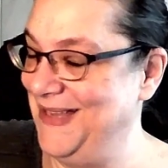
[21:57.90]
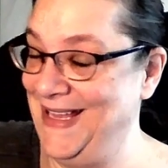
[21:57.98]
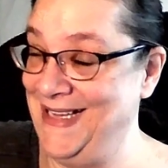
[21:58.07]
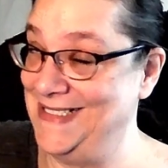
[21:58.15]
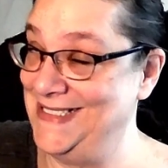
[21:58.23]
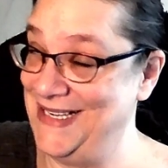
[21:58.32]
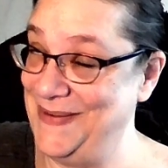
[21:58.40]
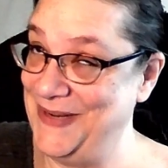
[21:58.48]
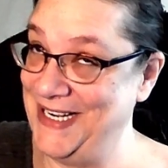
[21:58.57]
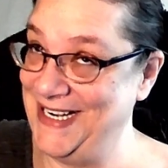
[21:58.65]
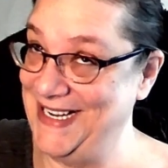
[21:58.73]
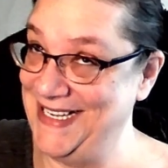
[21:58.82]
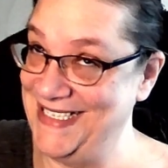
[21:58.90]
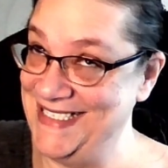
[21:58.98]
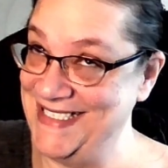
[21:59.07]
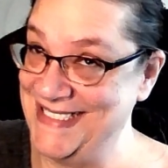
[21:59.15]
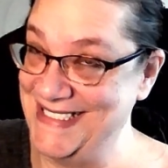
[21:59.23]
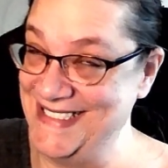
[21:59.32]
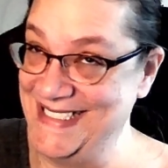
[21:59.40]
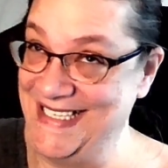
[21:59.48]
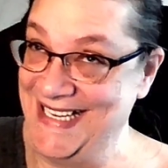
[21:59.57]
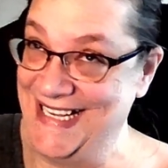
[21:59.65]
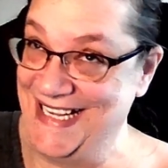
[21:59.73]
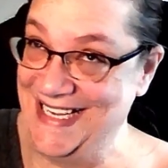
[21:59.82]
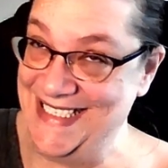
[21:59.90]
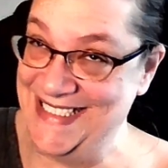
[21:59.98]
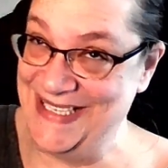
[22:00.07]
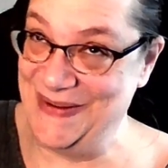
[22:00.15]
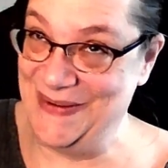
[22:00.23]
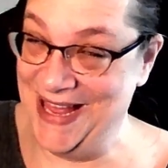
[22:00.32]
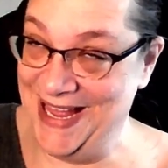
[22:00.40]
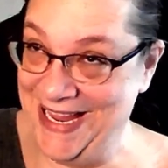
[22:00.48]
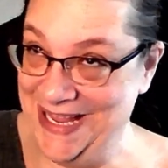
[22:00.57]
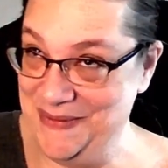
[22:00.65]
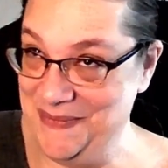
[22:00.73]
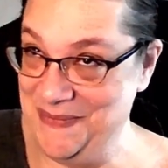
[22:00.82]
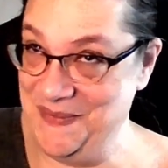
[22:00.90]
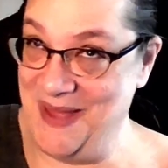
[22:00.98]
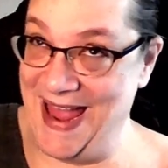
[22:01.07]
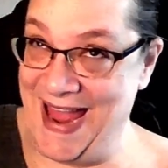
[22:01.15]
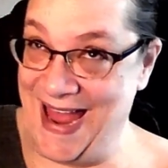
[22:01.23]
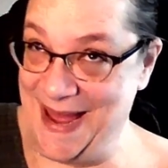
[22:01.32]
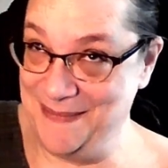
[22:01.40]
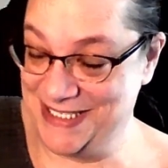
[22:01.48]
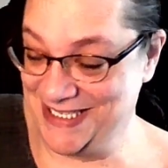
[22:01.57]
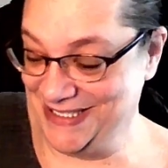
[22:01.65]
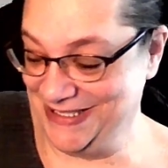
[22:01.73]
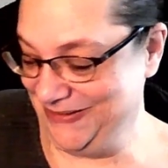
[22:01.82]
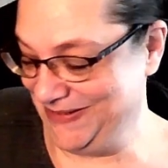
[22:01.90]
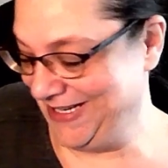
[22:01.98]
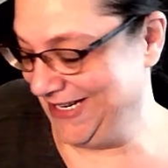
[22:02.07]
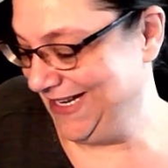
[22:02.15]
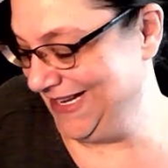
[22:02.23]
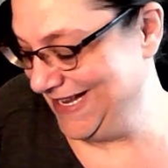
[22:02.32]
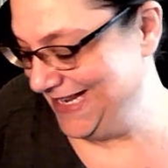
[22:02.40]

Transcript: And see what it is. So I am absolutely,